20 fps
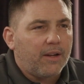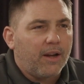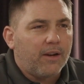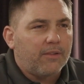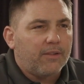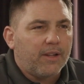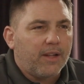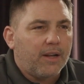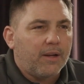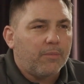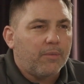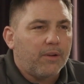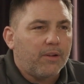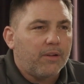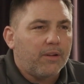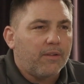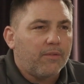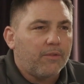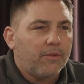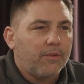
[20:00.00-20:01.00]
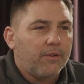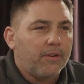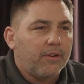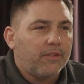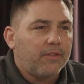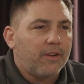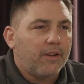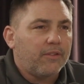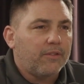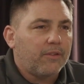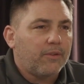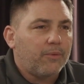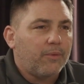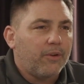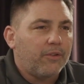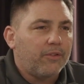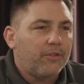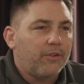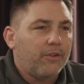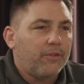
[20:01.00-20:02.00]
I don't think anybody could ever criticize or
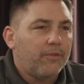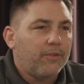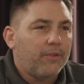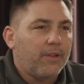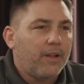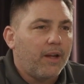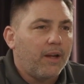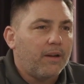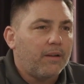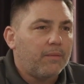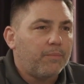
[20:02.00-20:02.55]
question you for that.